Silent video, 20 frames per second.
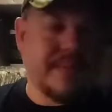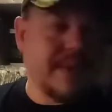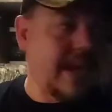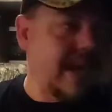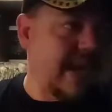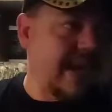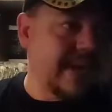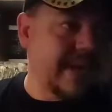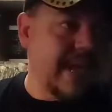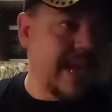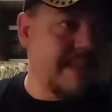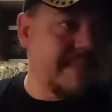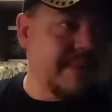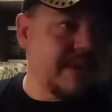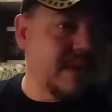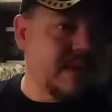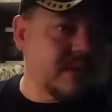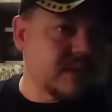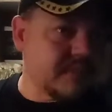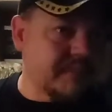I came
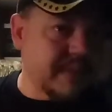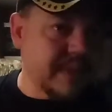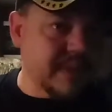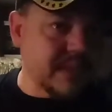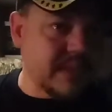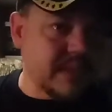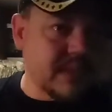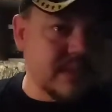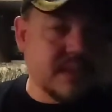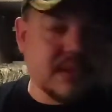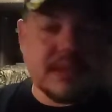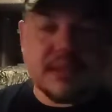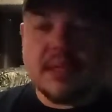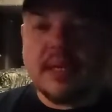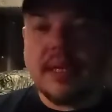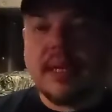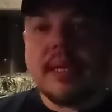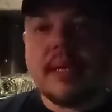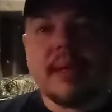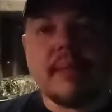into this business,
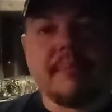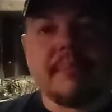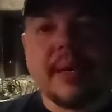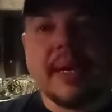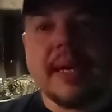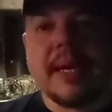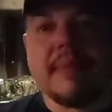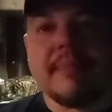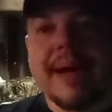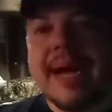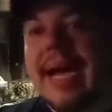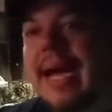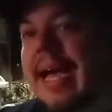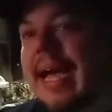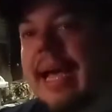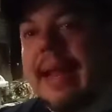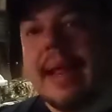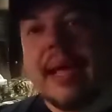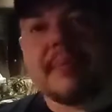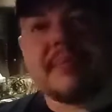bam, I
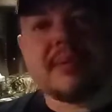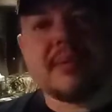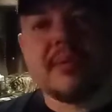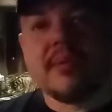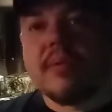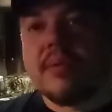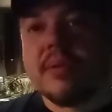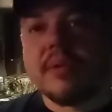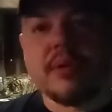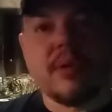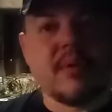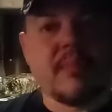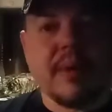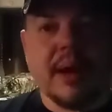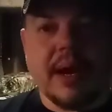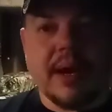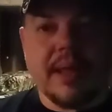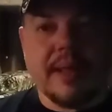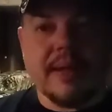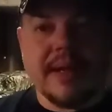had absolutely
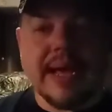nobody.